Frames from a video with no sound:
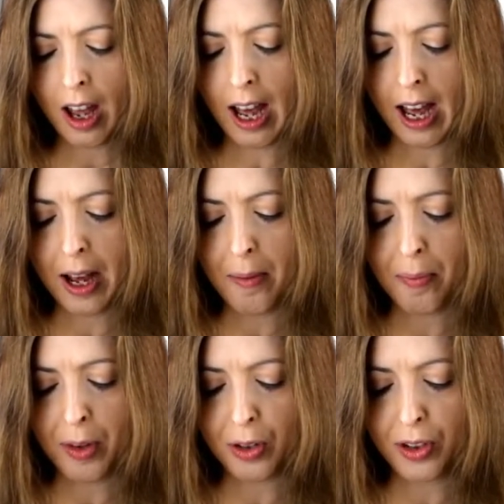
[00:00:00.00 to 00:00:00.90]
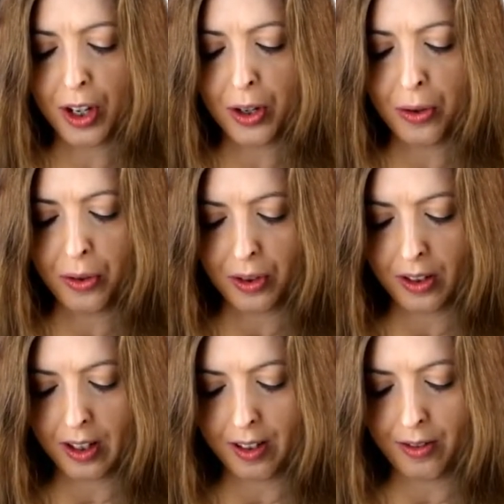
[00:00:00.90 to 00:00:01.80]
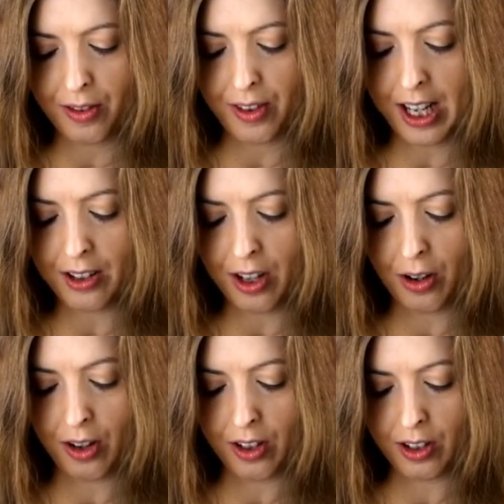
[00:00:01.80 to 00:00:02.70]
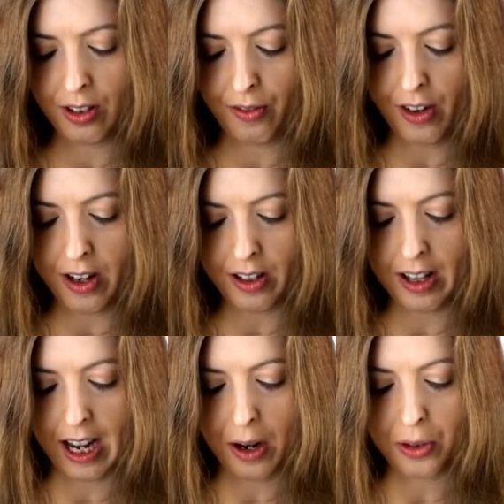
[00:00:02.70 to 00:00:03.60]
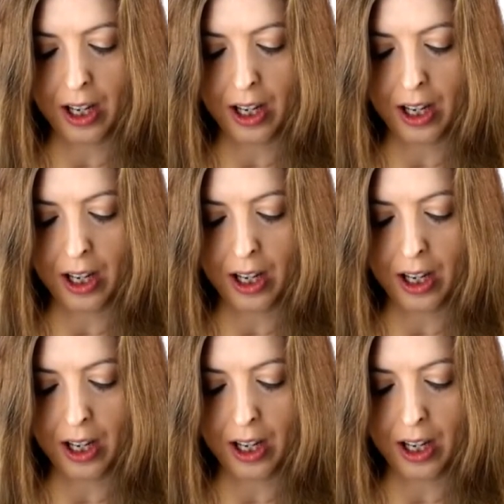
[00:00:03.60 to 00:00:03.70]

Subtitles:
So things that you can just find in the house,